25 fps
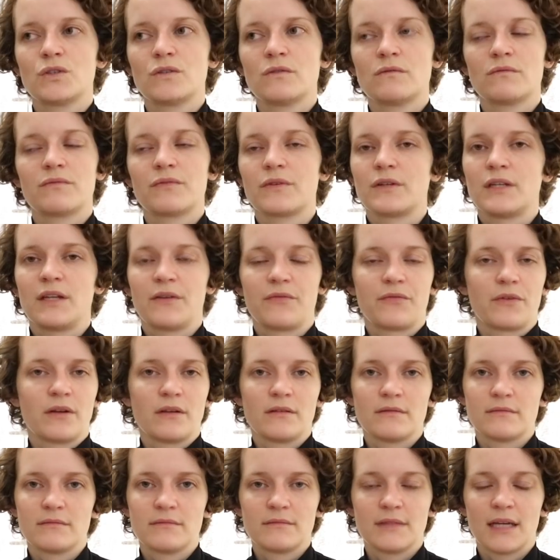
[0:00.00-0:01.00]
for
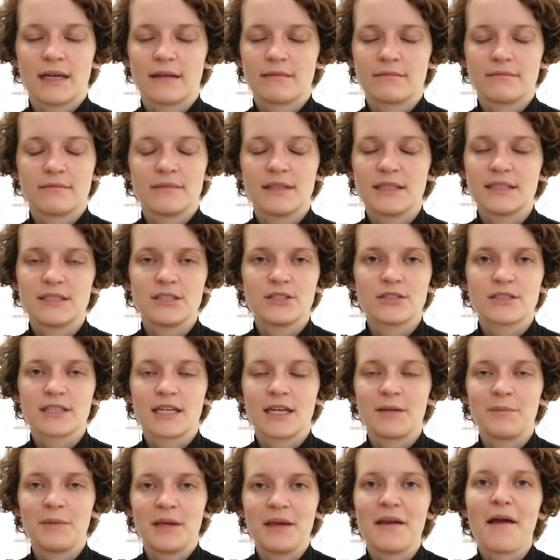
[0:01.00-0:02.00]
different, it's just going
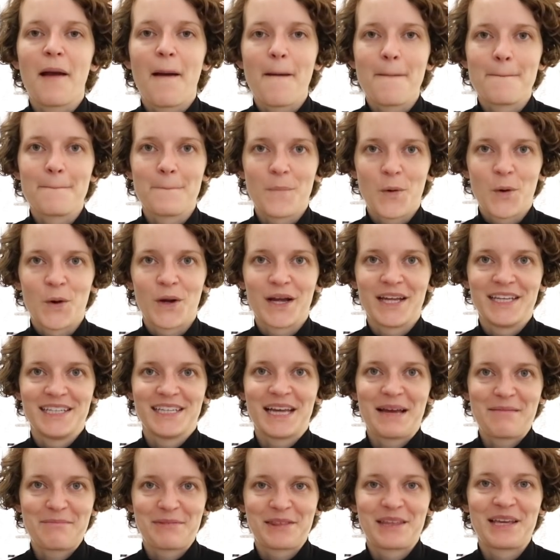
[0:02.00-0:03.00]
to be more
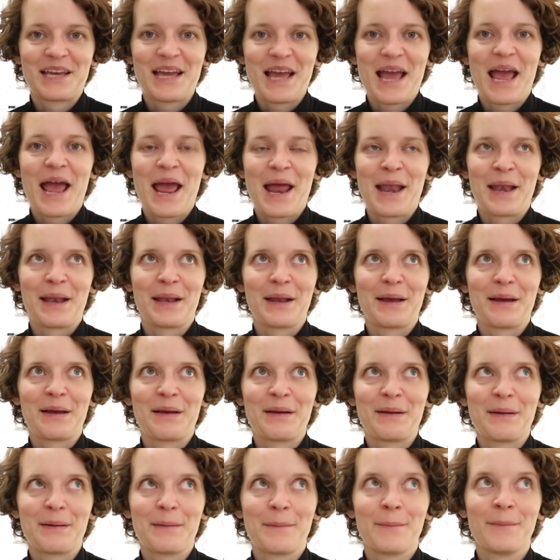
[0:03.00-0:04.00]
in-depth and
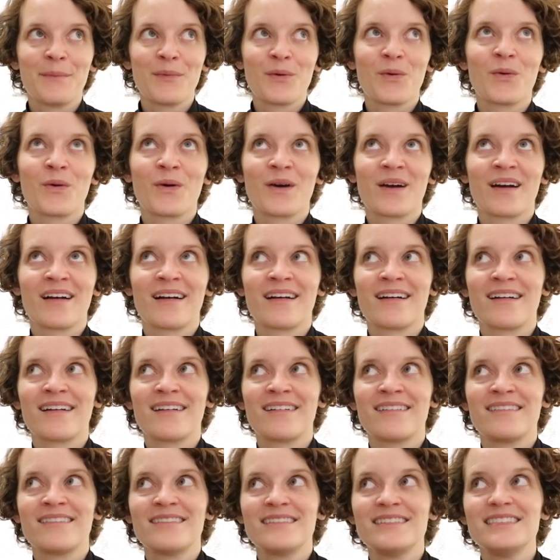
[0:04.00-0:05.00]
more
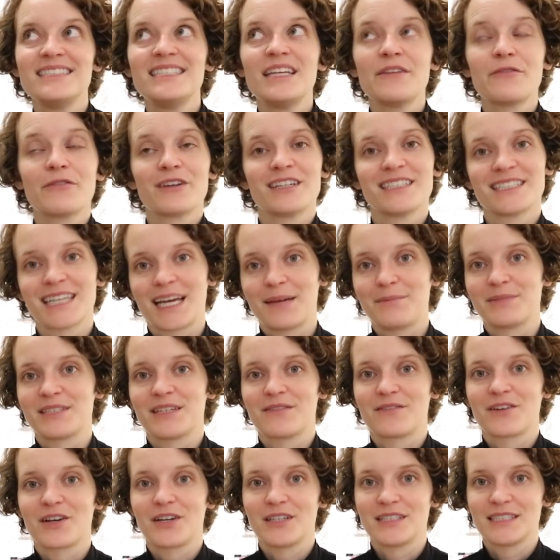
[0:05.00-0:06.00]
different types
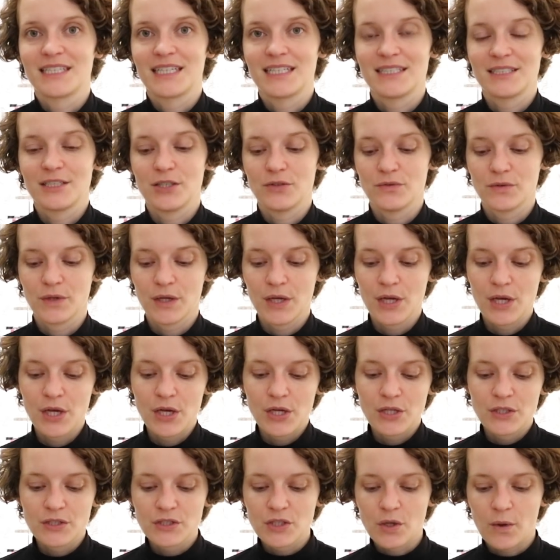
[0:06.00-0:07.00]
of content too.
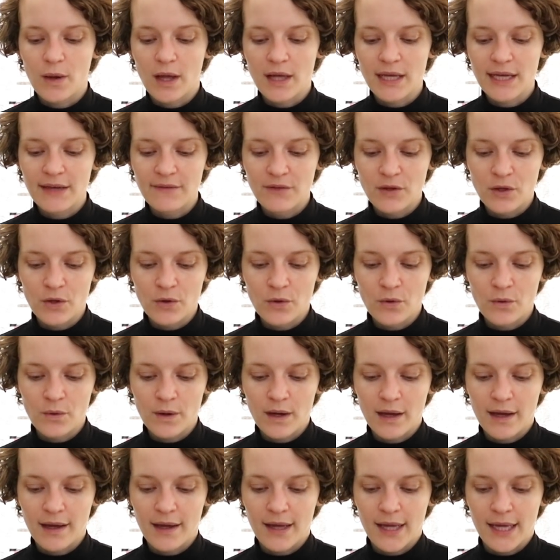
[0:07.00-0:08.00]
So I'll give you
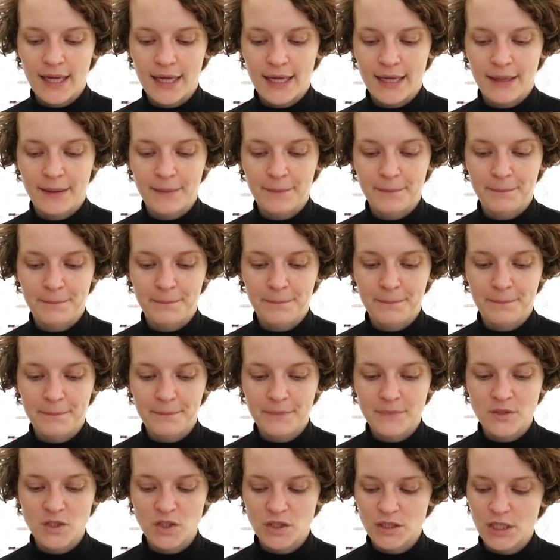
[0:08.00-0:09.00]

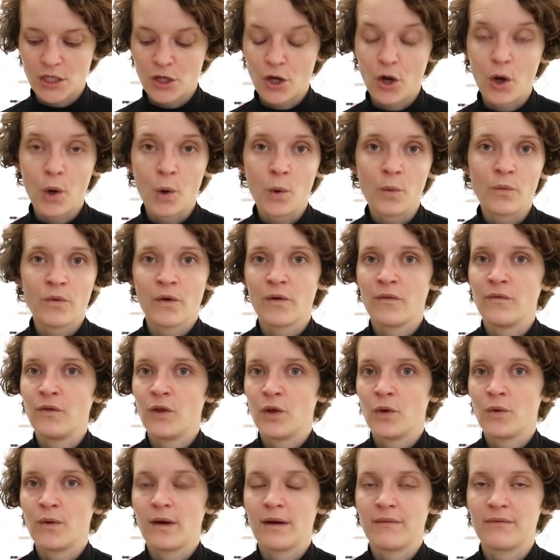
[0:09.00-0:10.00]
just an
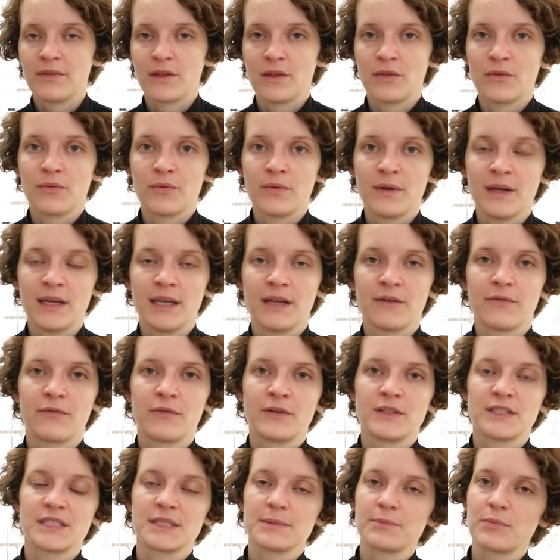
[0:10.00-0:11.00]
overview of the 3
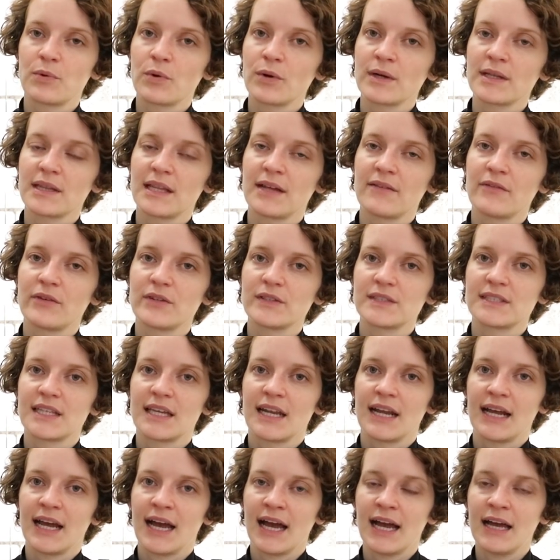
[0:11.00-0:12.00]
different support levels that
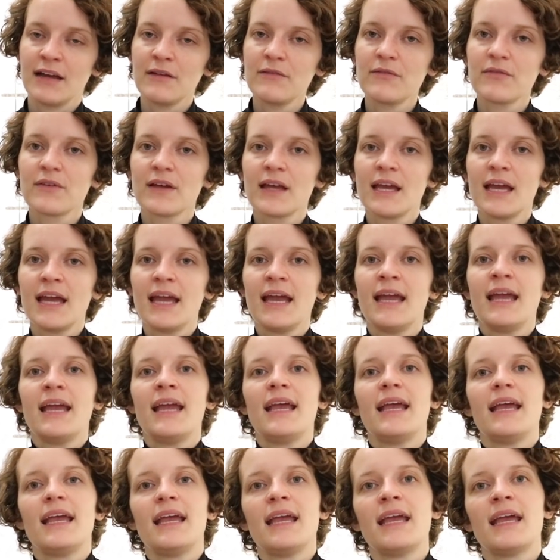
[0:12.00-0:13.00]
I have,
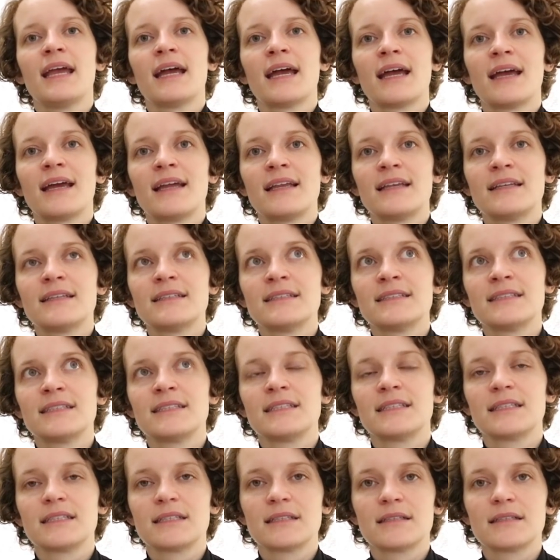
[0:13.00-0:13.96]
and